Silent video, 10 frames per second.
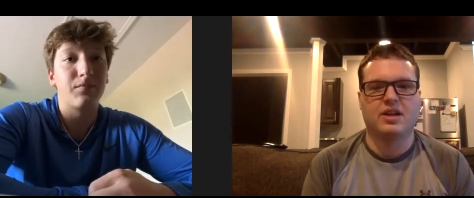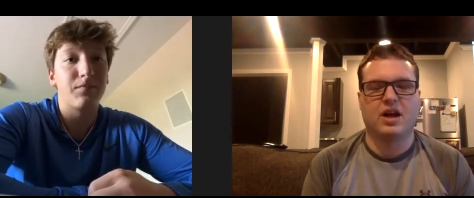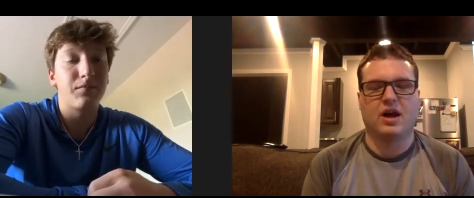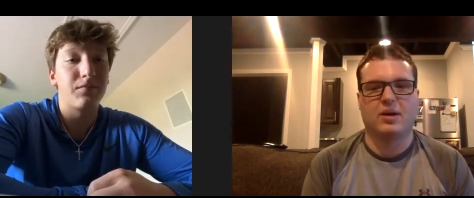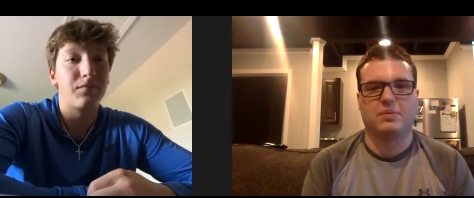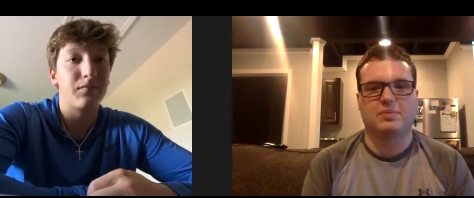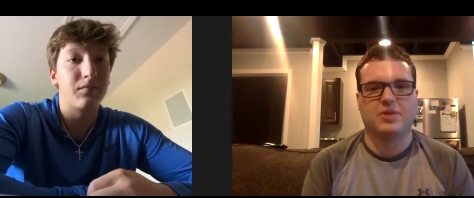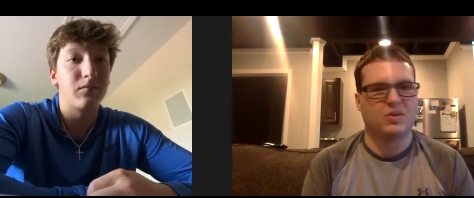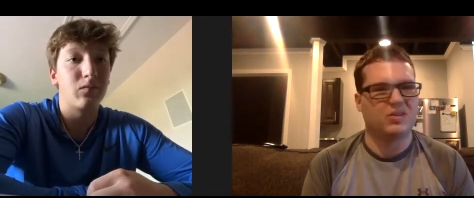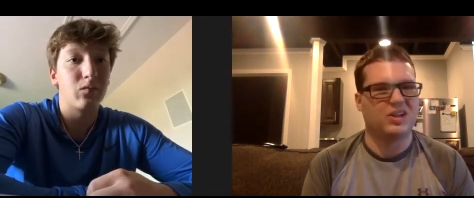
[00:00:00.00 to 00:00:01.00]
Speaker 1: um,
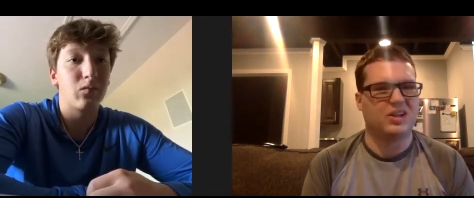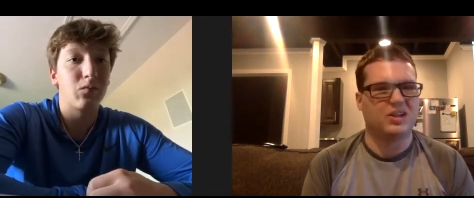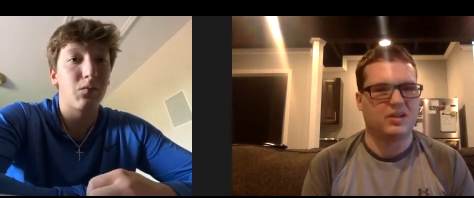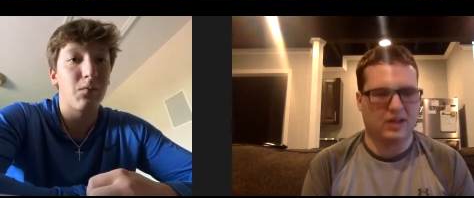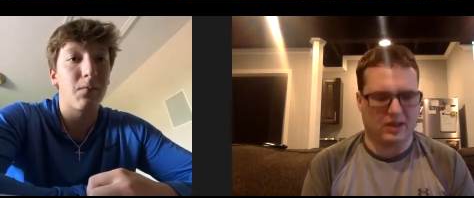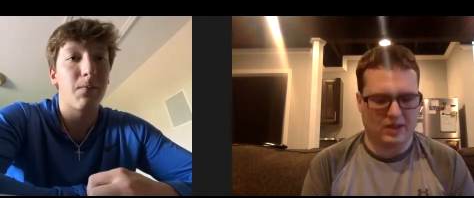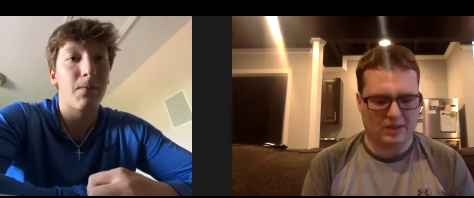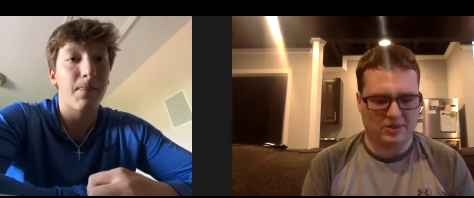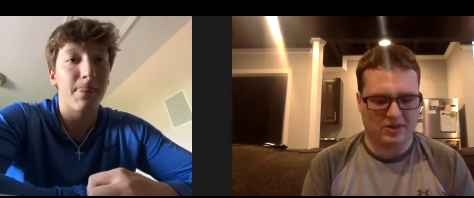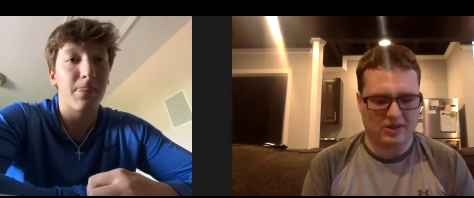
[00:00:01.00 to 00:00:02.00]
you're only uh, I
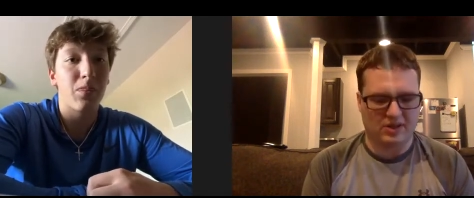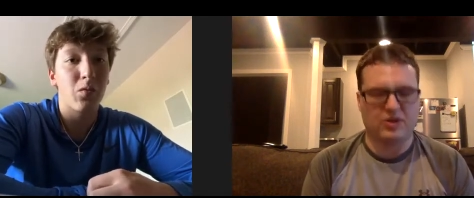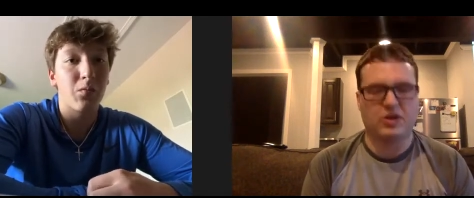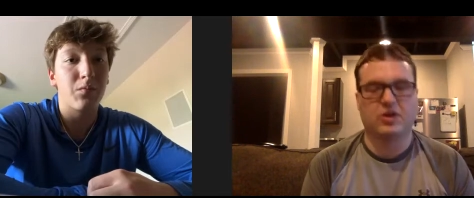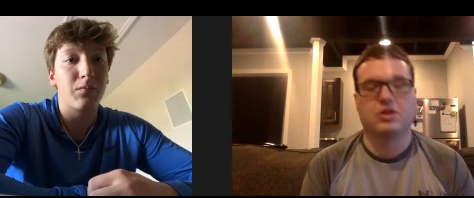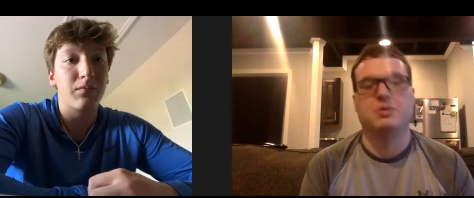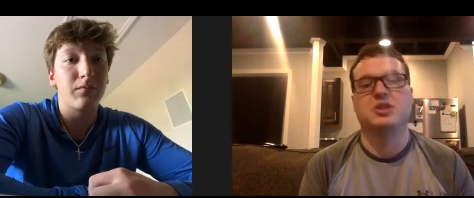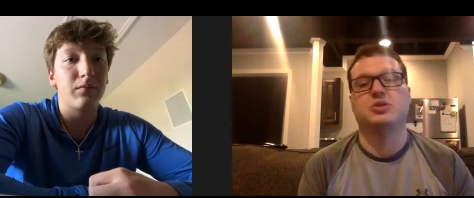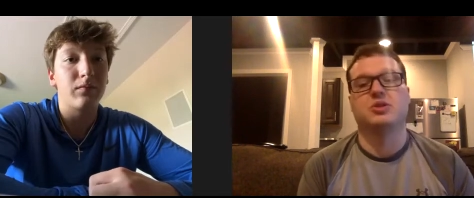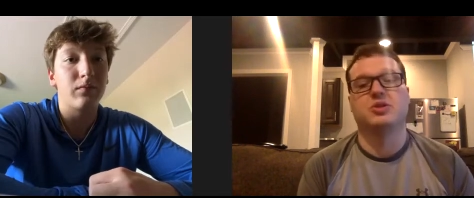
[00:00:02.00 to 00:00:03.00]
believe you're going to be a
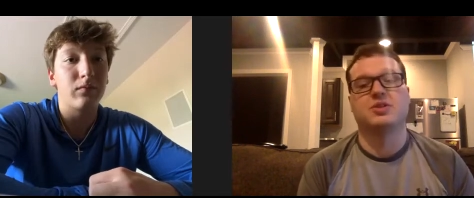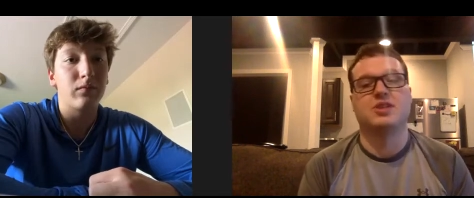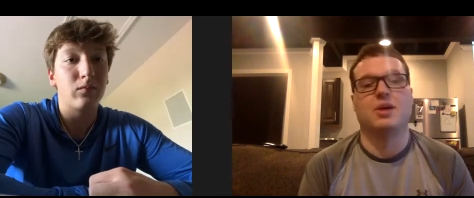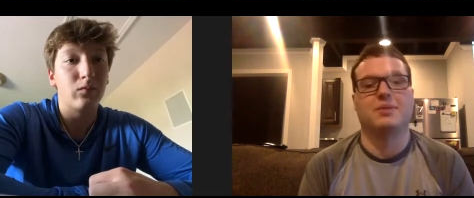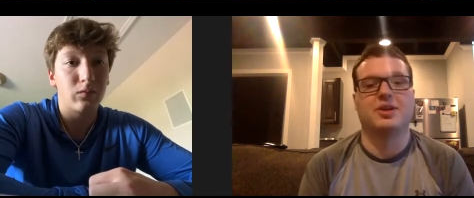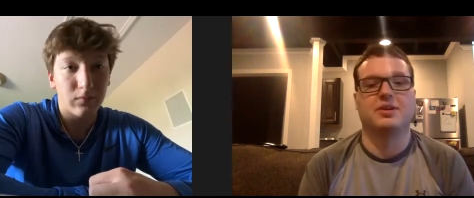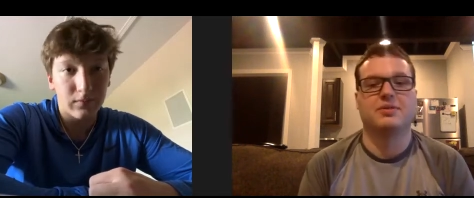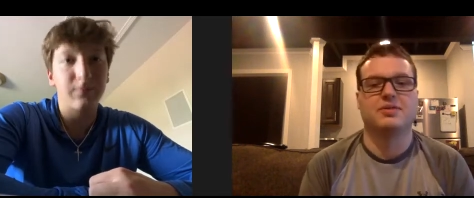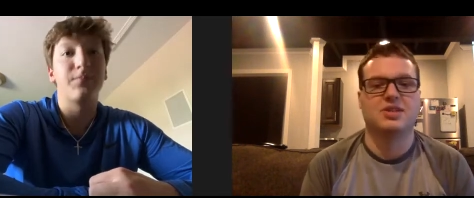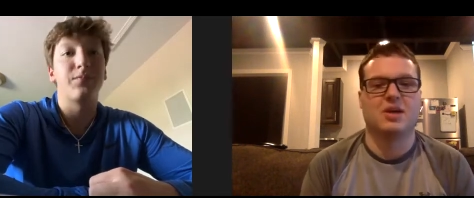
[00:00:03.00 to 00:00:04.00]
junior this coming
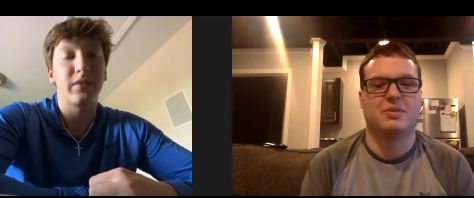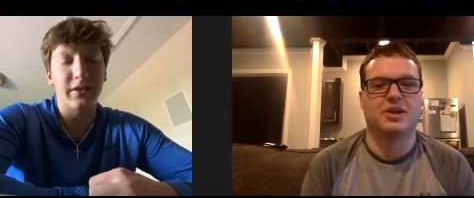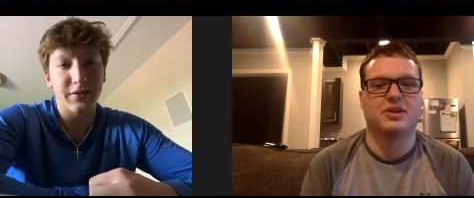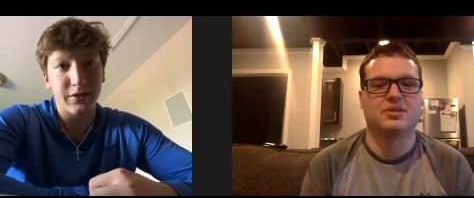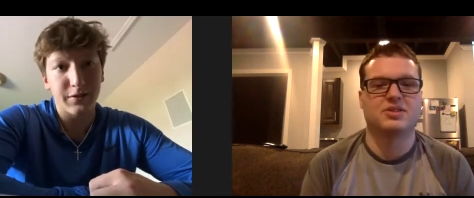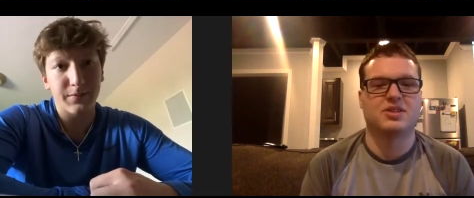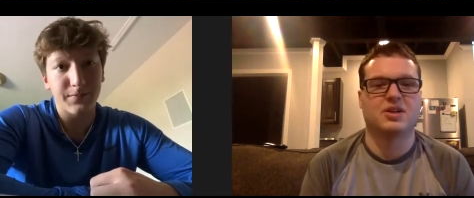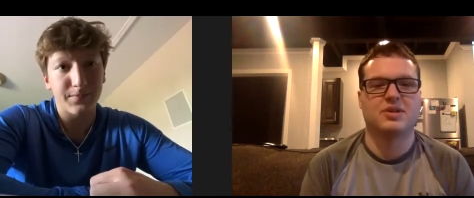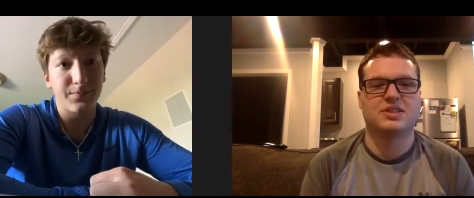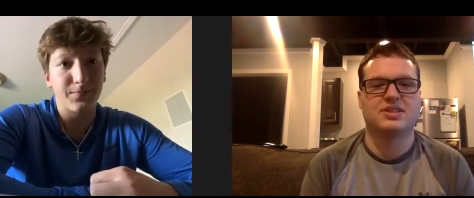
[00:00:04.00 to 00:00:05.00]
this coming yes, year. Sir.
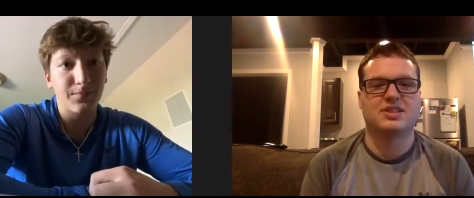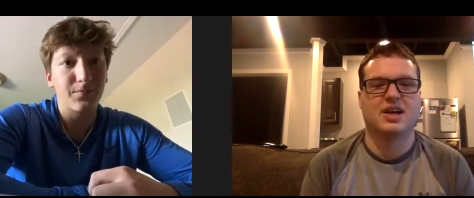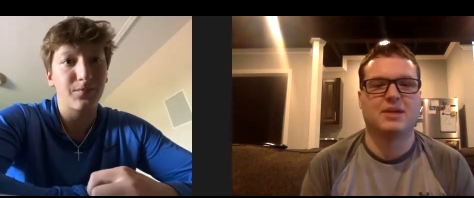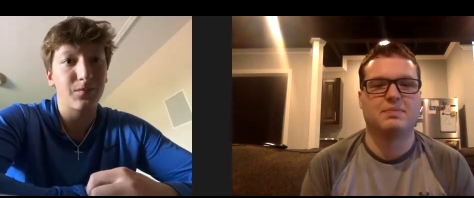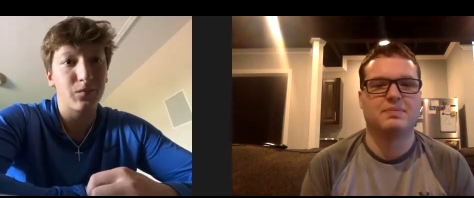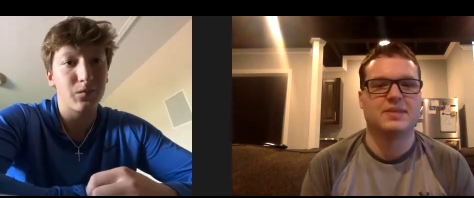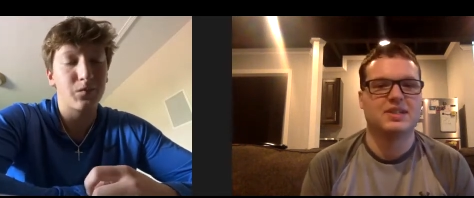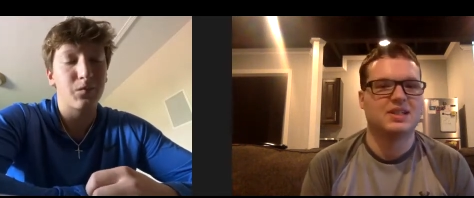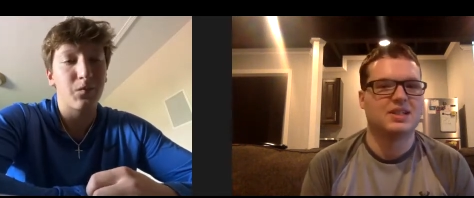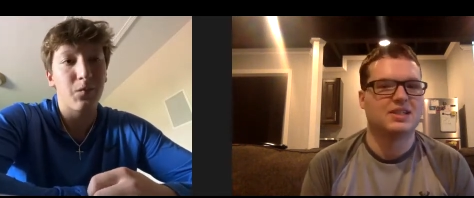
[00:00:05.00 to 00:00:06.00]
So it's um,
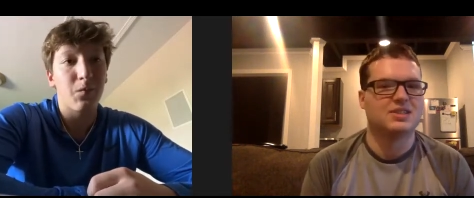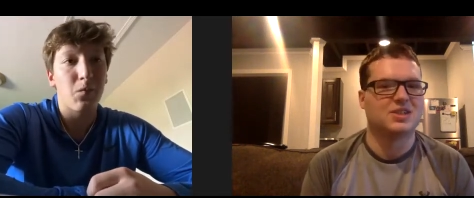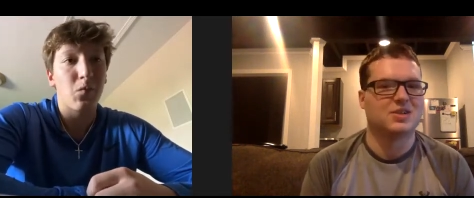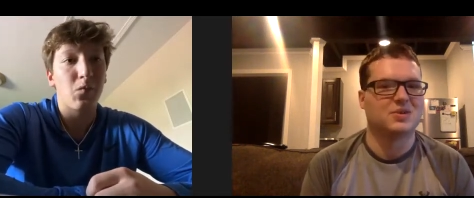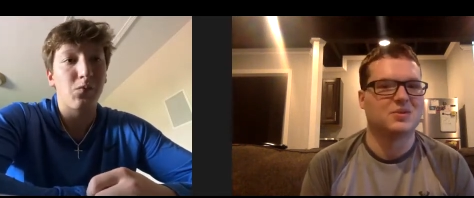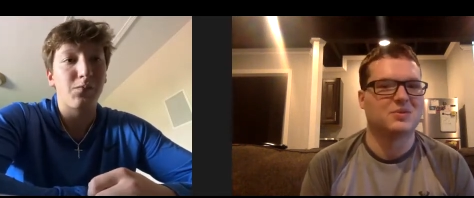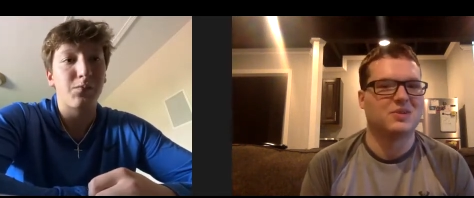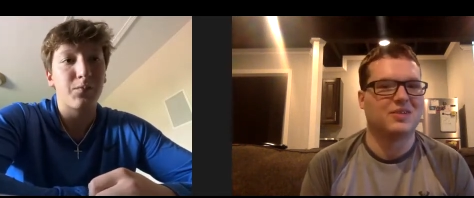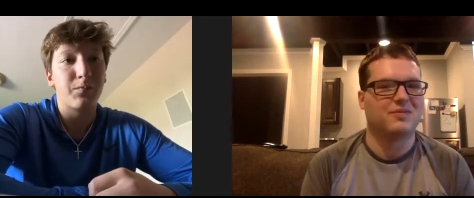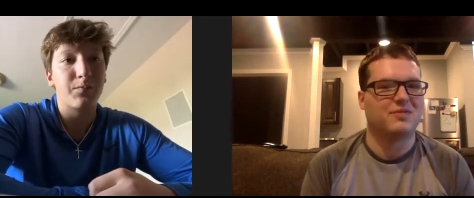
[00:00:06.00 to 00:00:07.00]
so
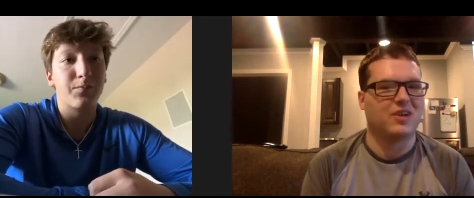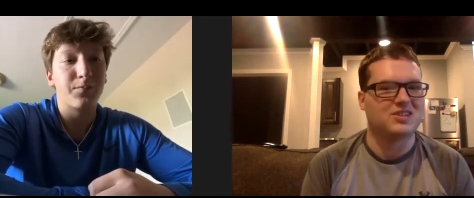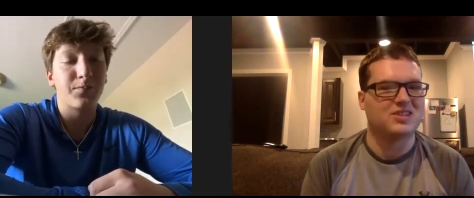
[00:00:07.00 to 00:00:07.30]
fun